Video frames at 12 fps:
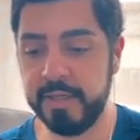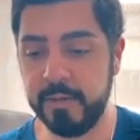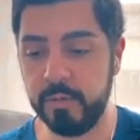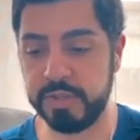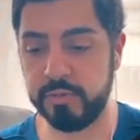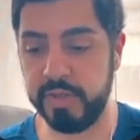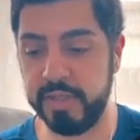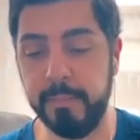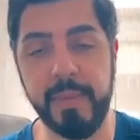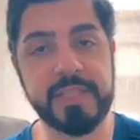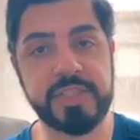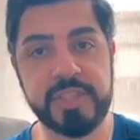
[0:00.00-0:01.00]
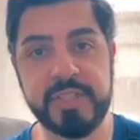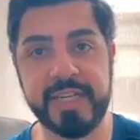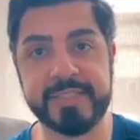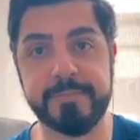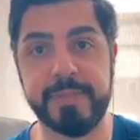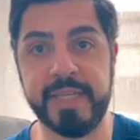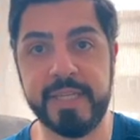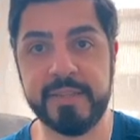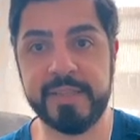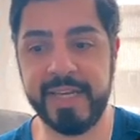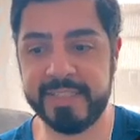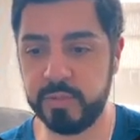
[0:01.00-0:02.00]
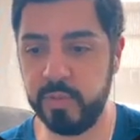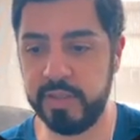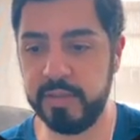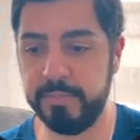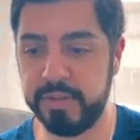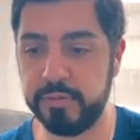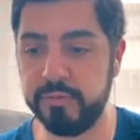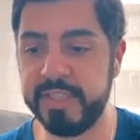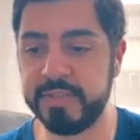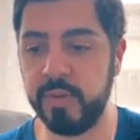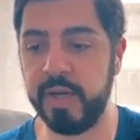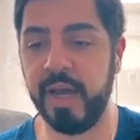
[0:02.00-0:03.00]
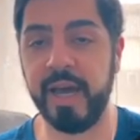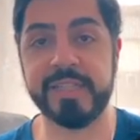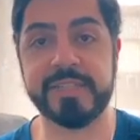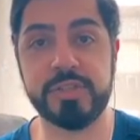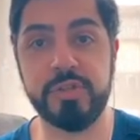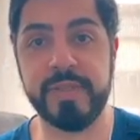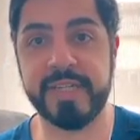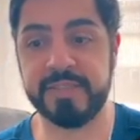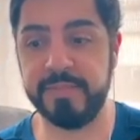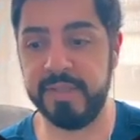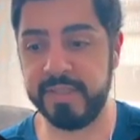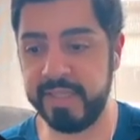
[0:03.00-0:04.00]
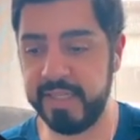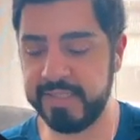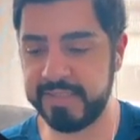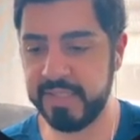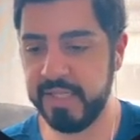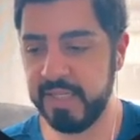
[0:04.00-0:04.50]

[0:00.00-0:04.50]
was already mentioned as being the last one, but the reason why I assume that to be the case